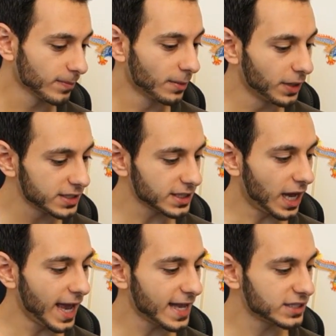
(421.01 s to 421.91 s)
but
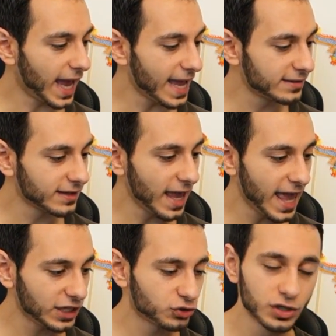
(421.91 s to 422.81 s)
I had to add
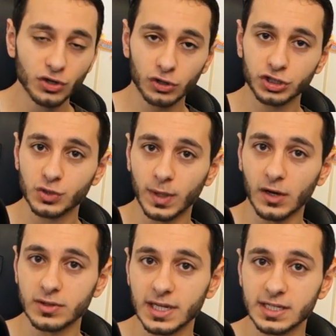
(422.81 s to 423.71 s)
extra notches when
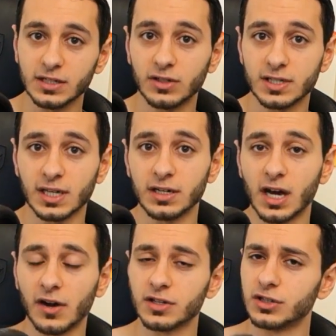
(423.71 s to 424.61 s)
I was listening to the
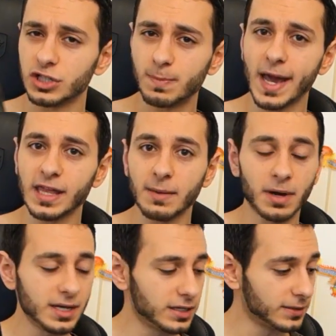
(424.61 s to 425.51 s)
Sundara, so just bear that in
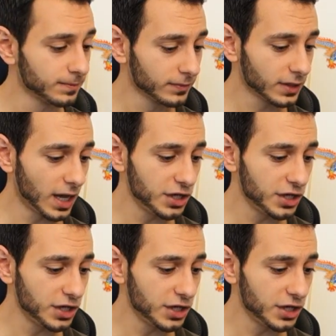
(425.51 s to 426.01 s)
mind that uh,